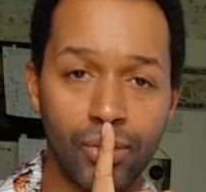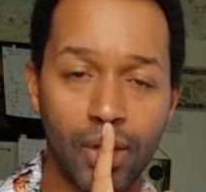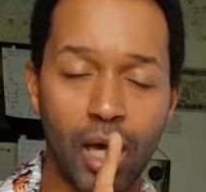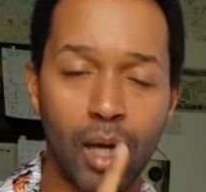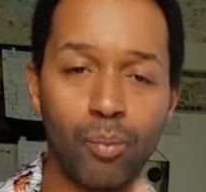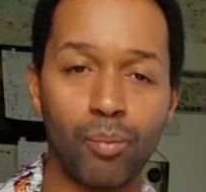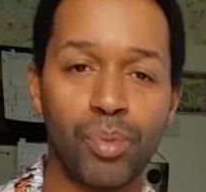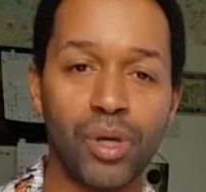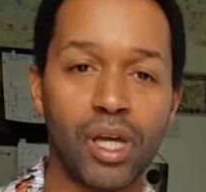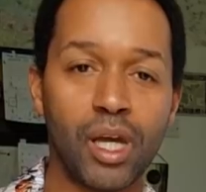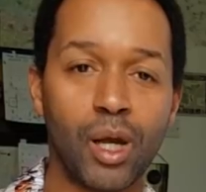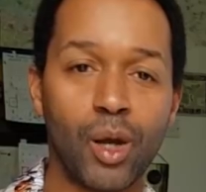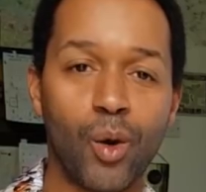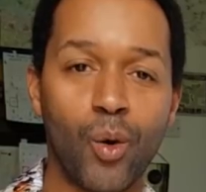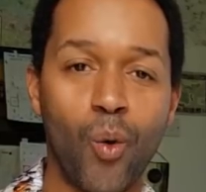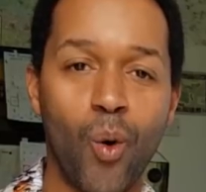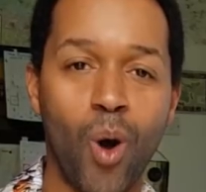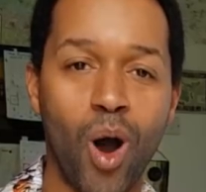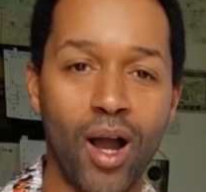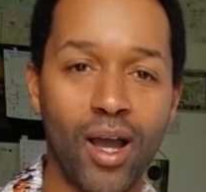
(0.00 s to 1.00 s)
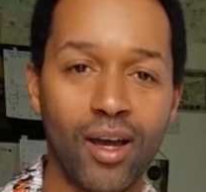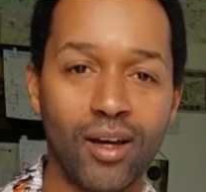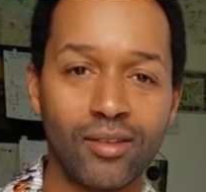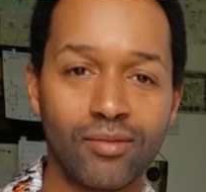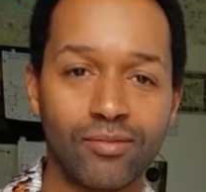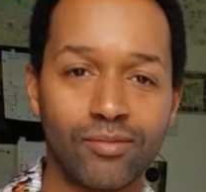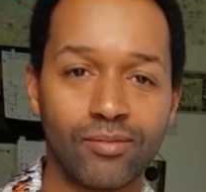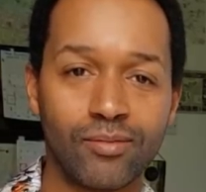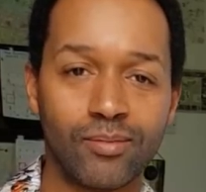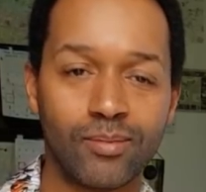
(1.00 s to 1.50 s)
and being quiet,
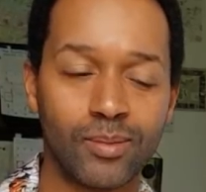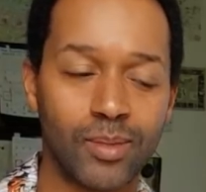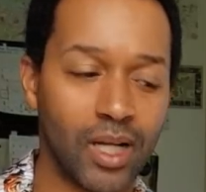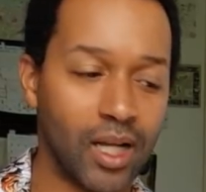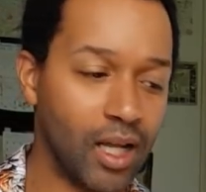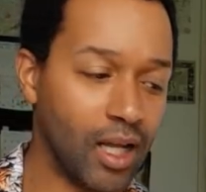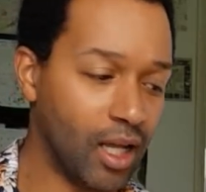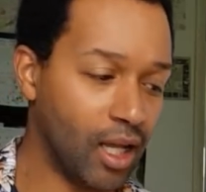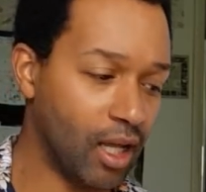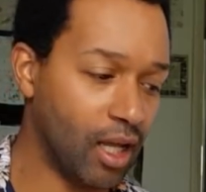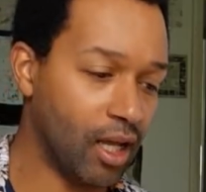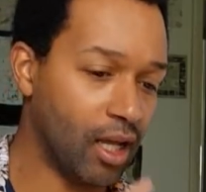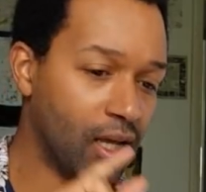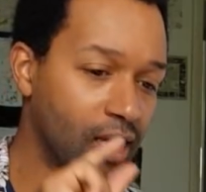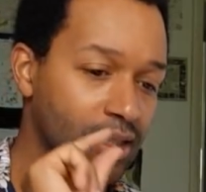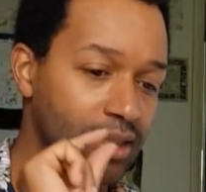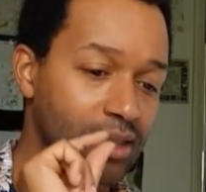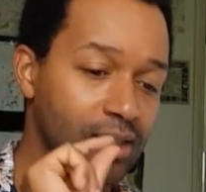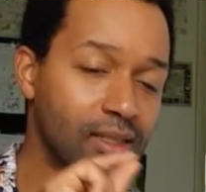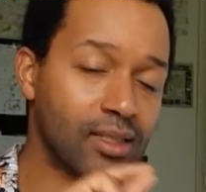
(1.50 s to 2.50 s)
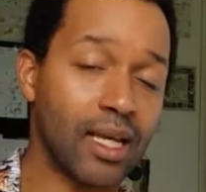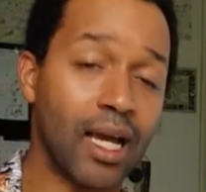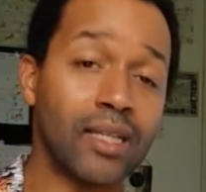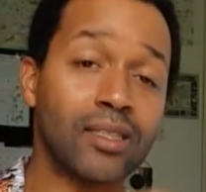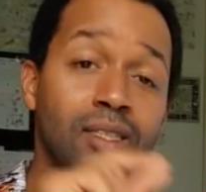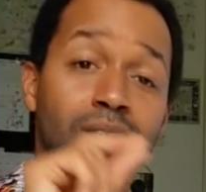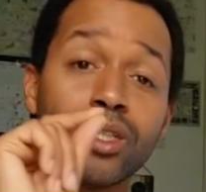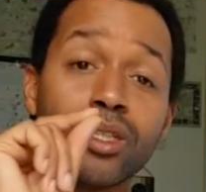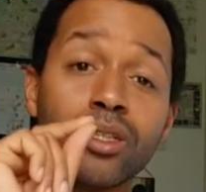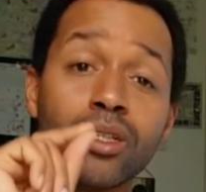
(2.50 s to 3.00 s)

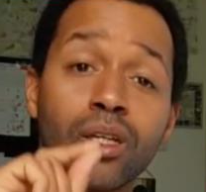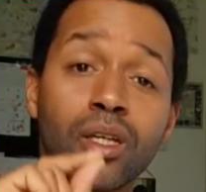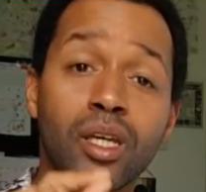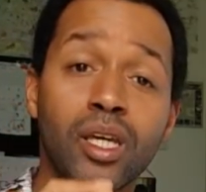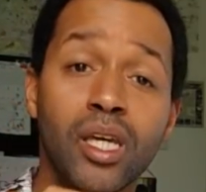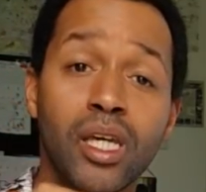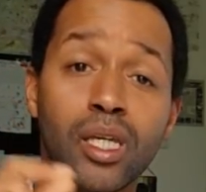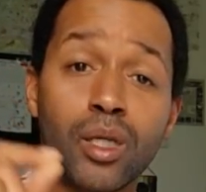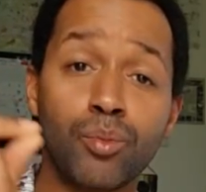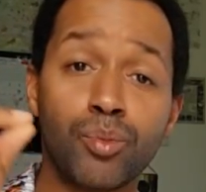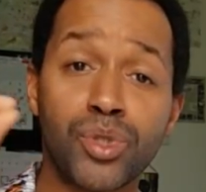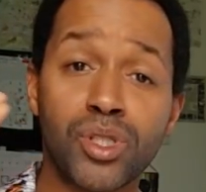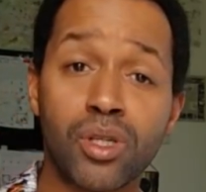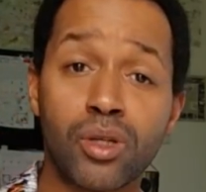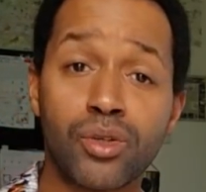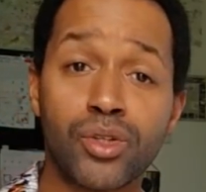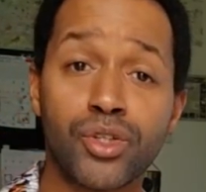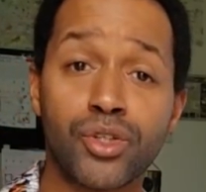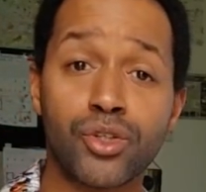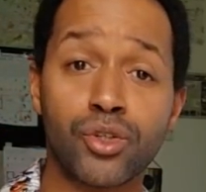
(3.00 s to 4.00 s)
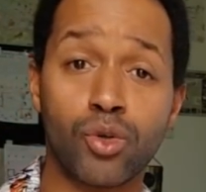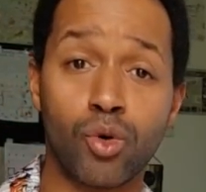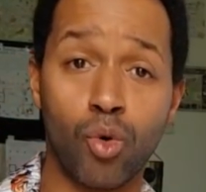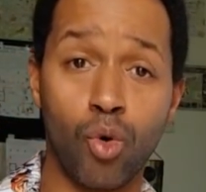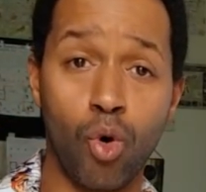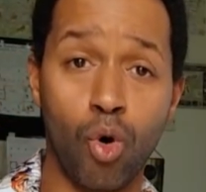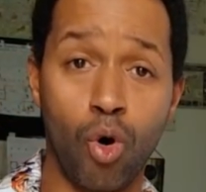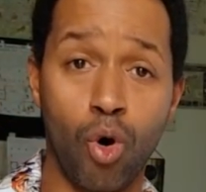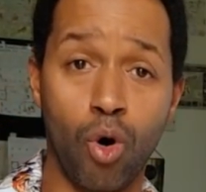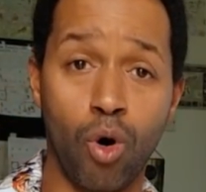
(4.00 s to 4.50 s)
Saturn keeps
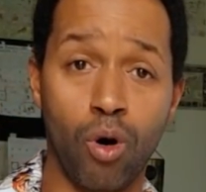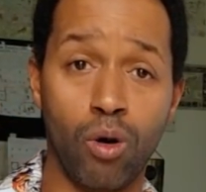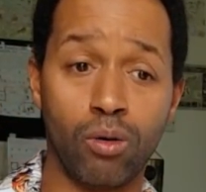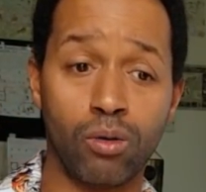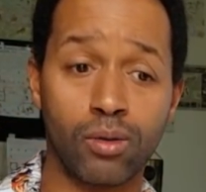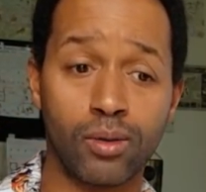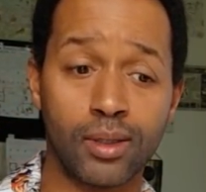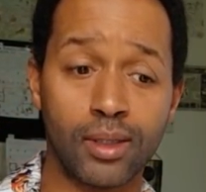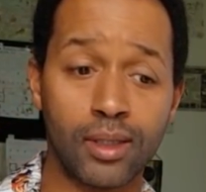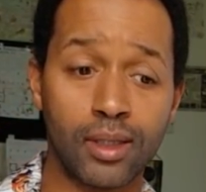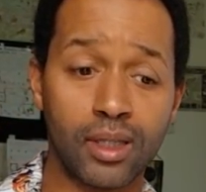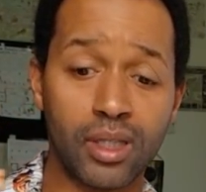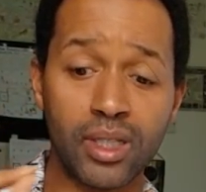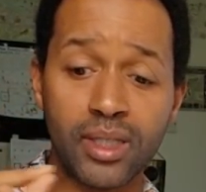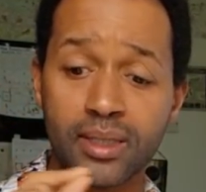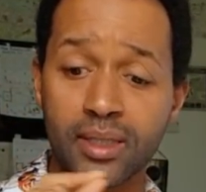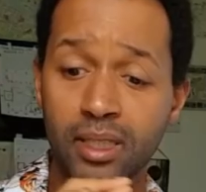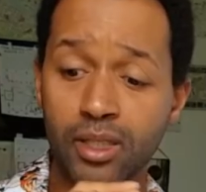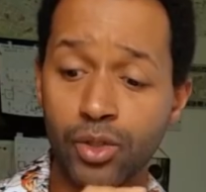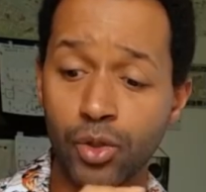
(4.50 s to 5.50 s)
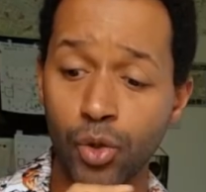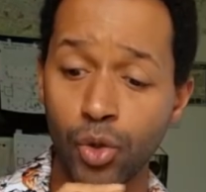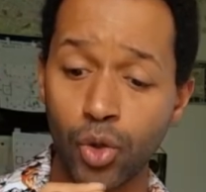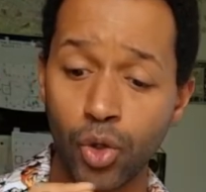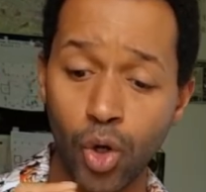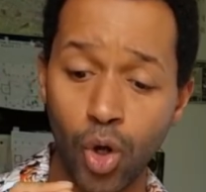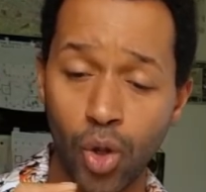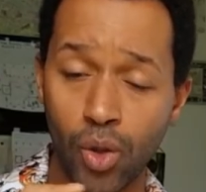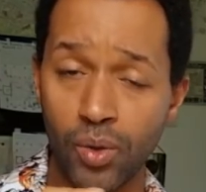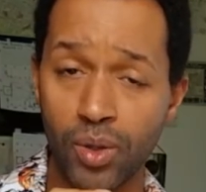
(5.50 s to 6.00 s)
score. This is
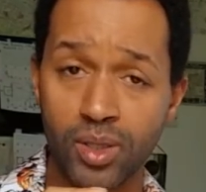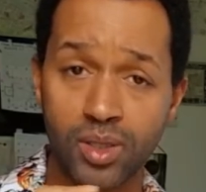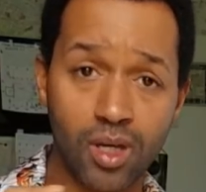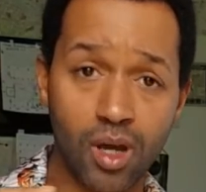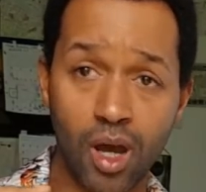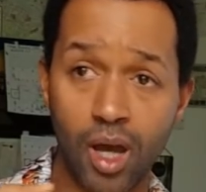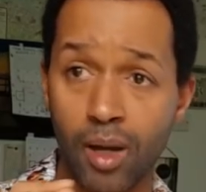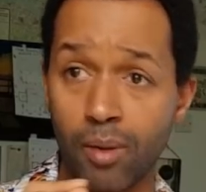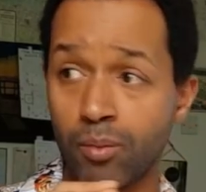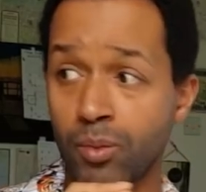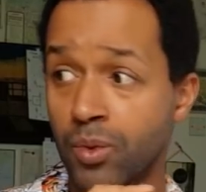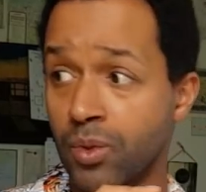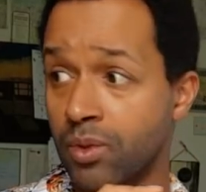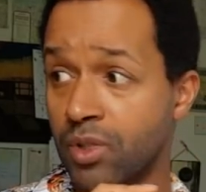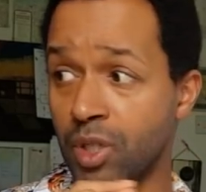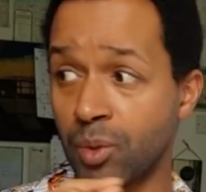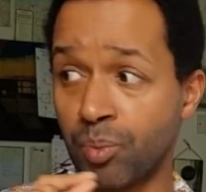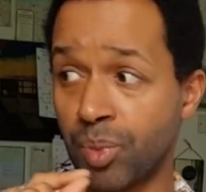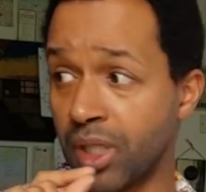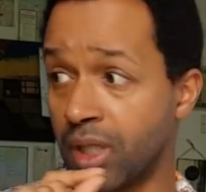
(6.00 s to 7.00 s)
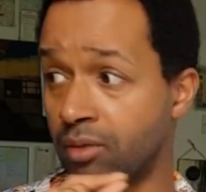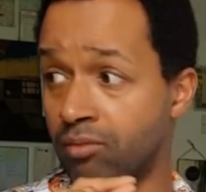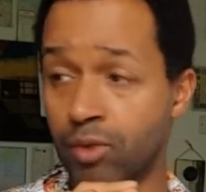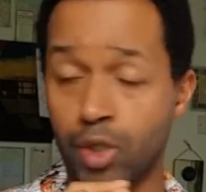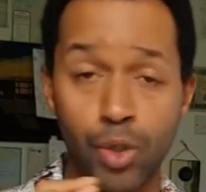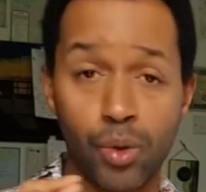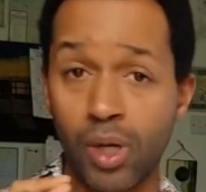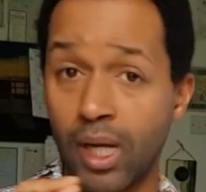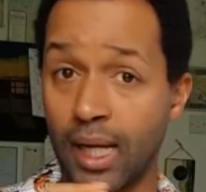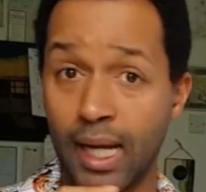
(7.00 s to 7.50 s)
not the time to be
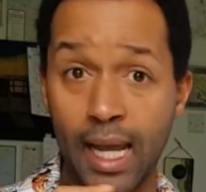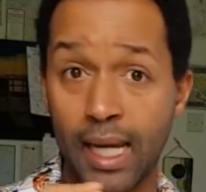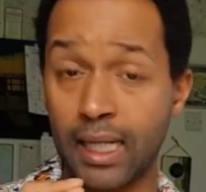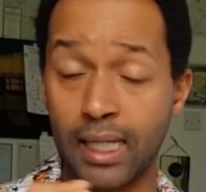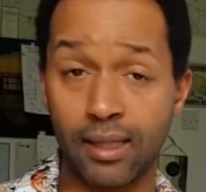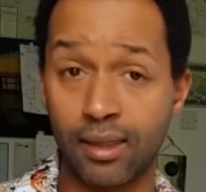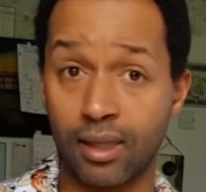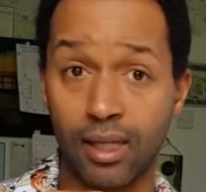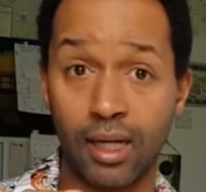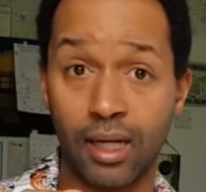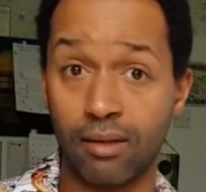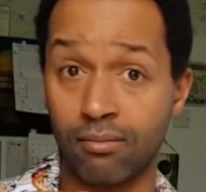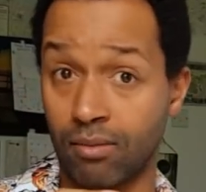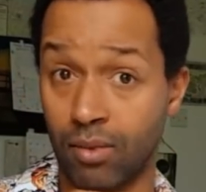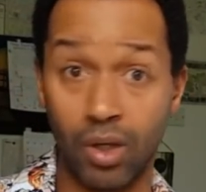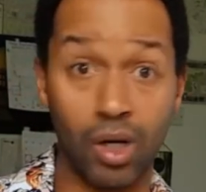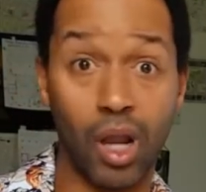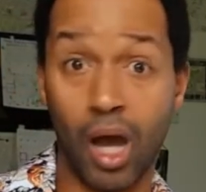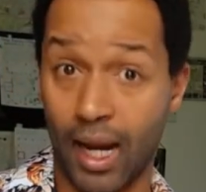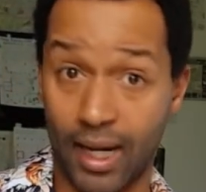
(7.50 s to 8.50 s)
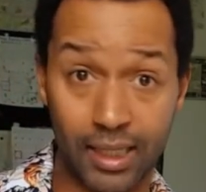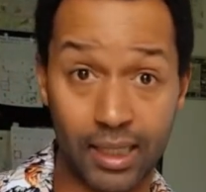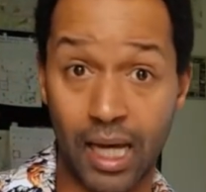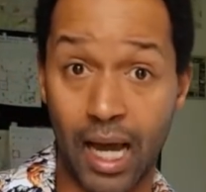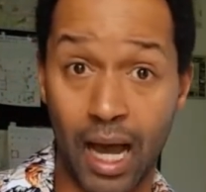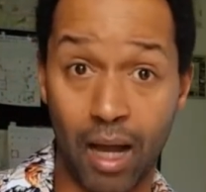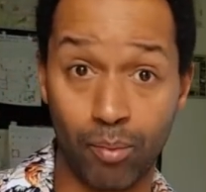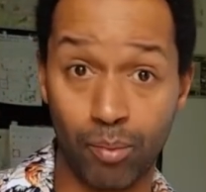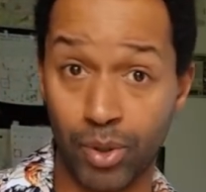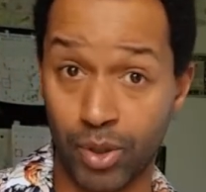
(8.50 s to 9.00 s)
doing anything like
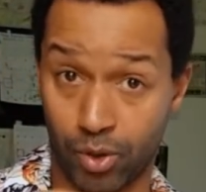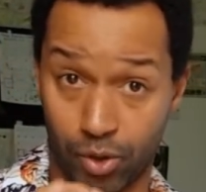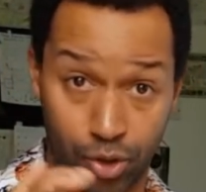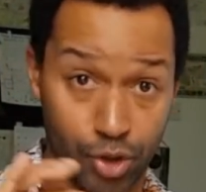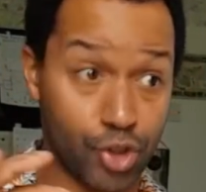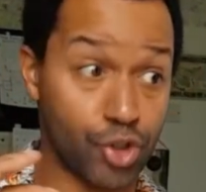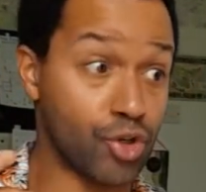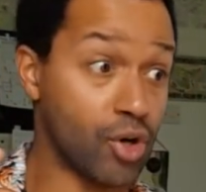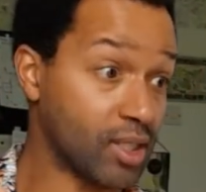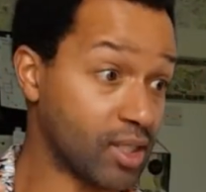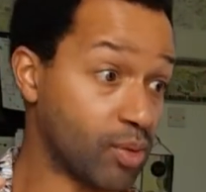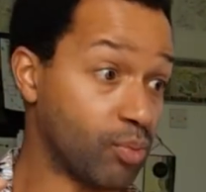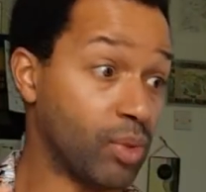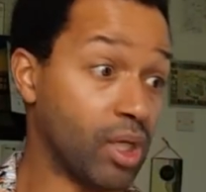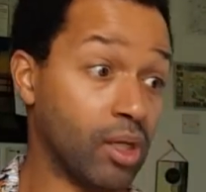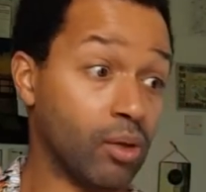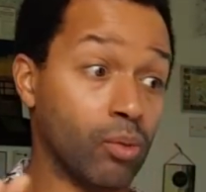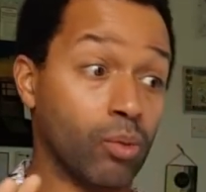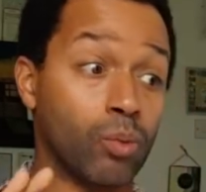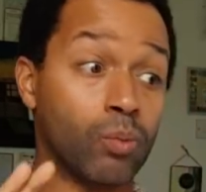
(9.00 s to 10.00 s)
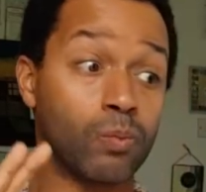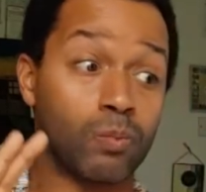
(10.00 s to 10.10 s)
that, because trust me,